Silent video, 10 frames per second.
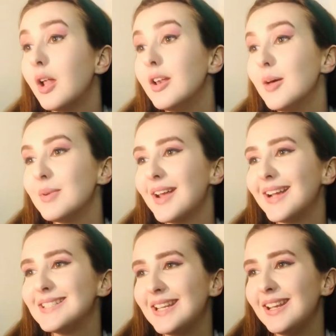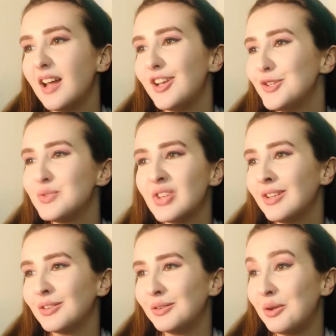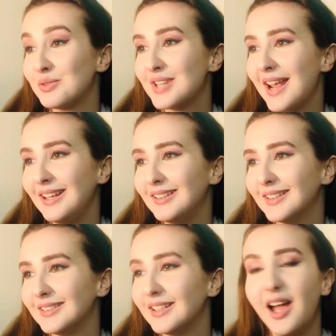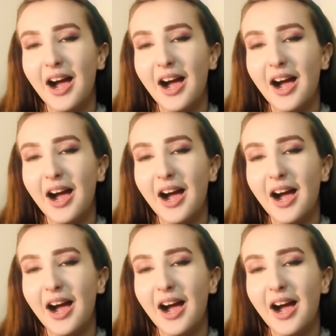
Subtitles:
Number 19, are you single or taken?